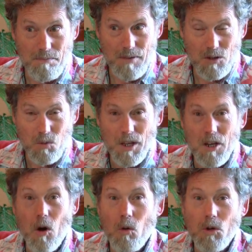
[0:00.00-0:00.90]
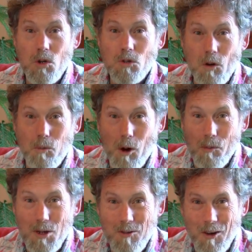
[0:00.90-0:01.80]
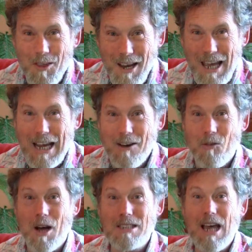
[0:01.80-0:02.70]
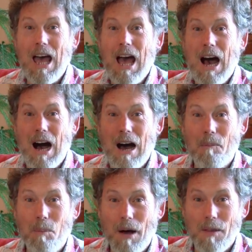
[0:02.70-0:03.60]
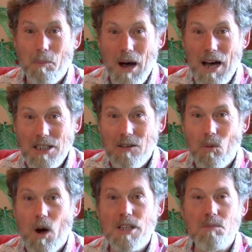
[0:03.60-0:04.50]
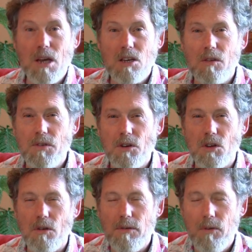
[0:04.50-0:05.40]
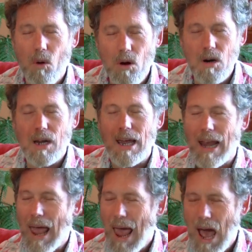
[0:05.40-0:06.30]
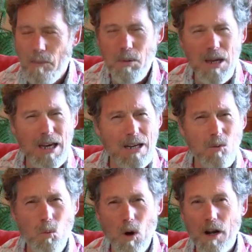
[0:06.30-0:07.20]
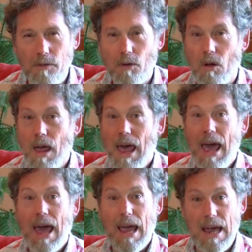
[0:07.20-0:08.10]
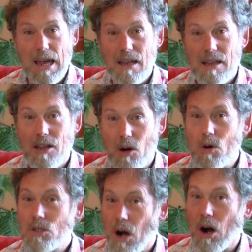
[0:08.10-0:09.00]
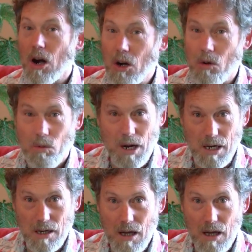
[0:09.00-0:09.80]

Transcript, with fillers: There's really no useful purpose for the negative ones, but the positive ones make you feel euphoric and happy and wonderful, and those are great.